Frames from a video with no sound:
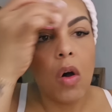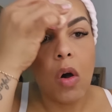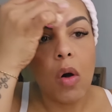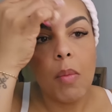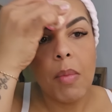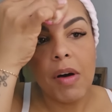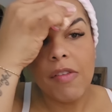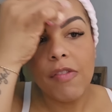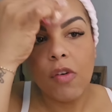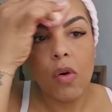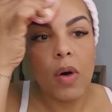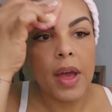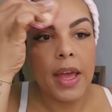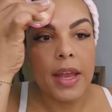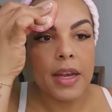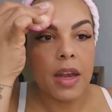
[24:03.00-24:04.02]
on my
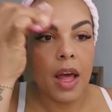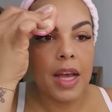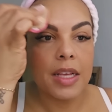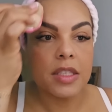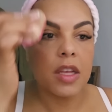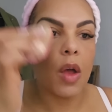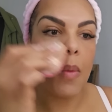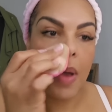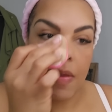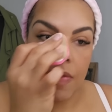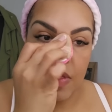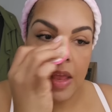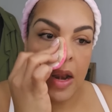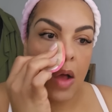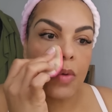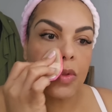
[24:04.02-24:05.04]
forehead like so, and
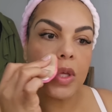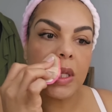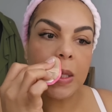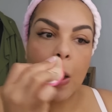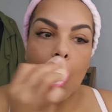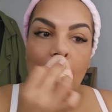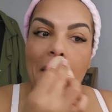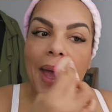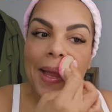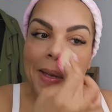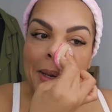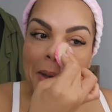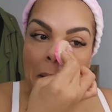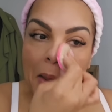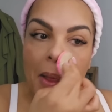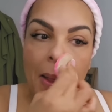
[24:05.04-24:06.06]
then I'll just go ahead
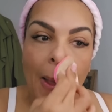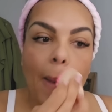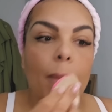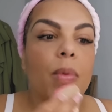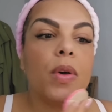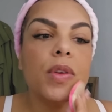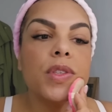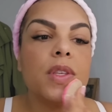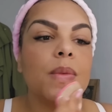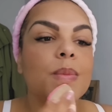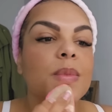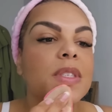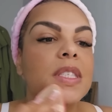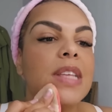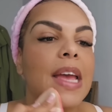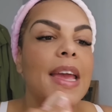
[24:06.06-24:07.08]
and put some
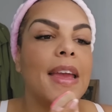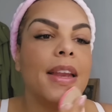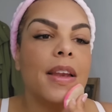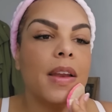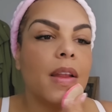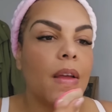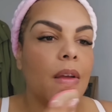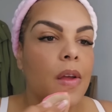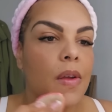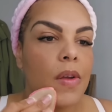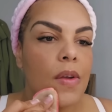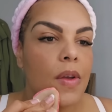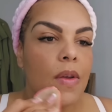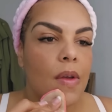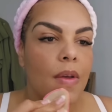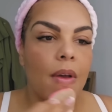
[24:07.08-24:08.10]
setting
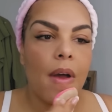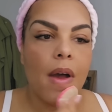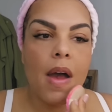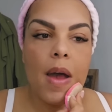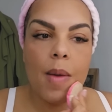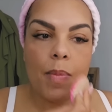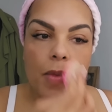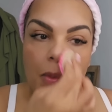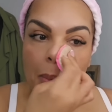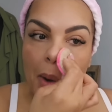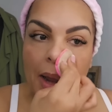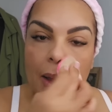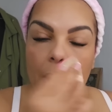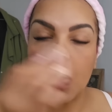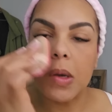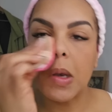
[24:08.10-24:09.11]

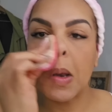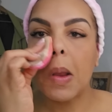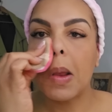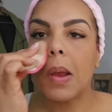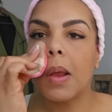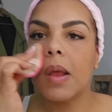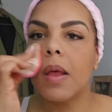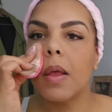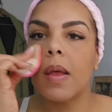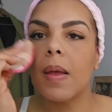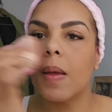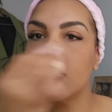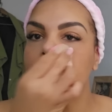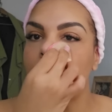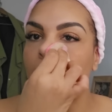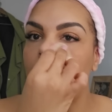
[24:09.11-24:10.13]
spray on,
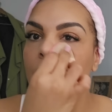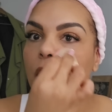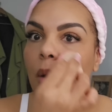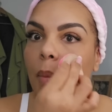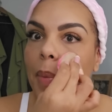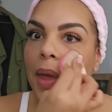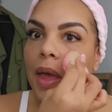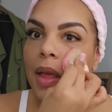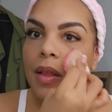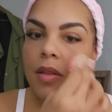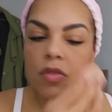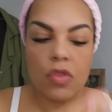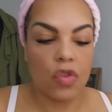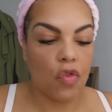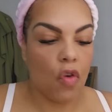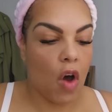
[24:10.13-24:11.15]
so I look a bit
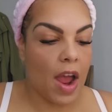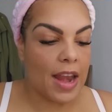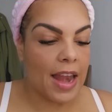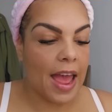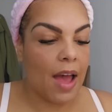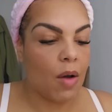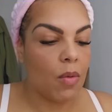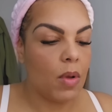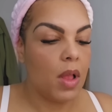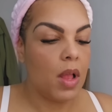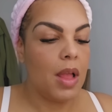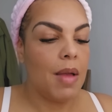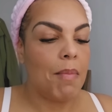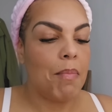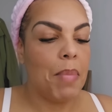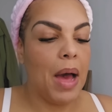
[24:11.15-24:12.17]
dry now,
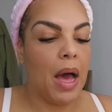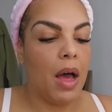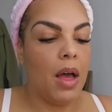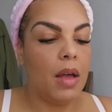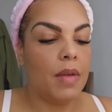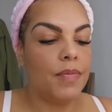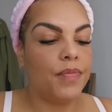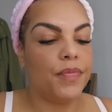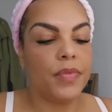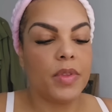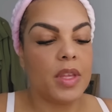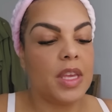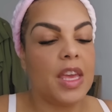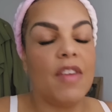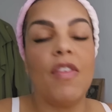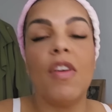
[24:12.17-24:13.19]
but
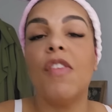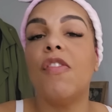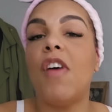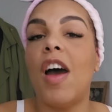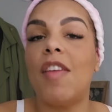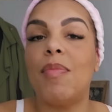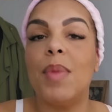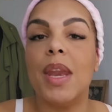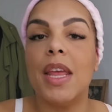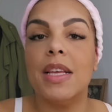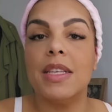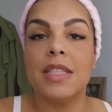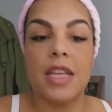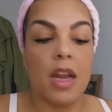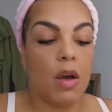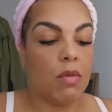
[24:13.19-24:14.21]
give it 5
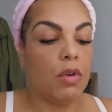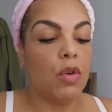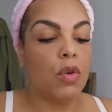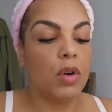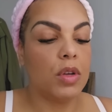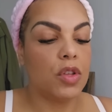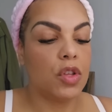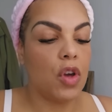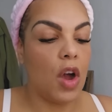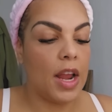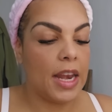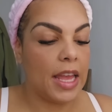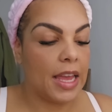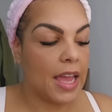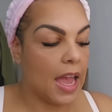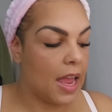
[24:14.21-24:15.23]
minutes and I'll look
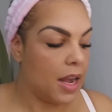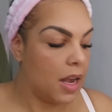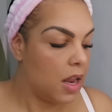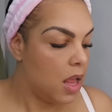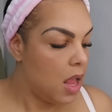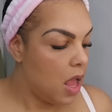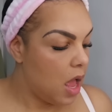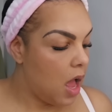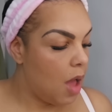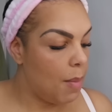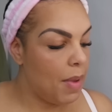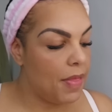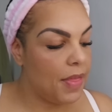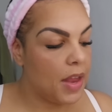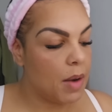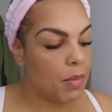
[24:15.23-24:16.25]
shiny again.
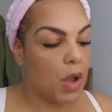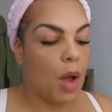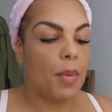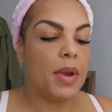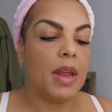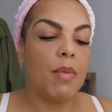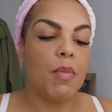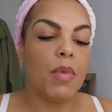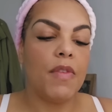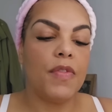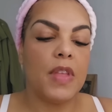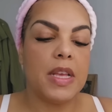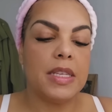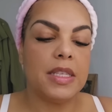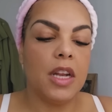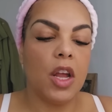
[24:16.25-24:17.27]
And then I'm going in with
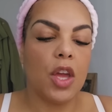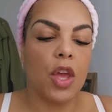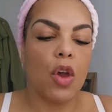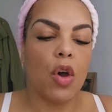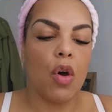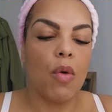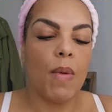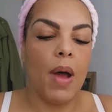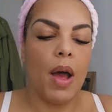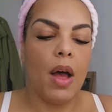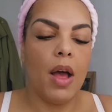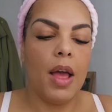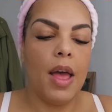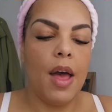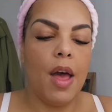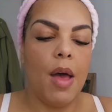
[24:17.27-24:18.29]
this La Cura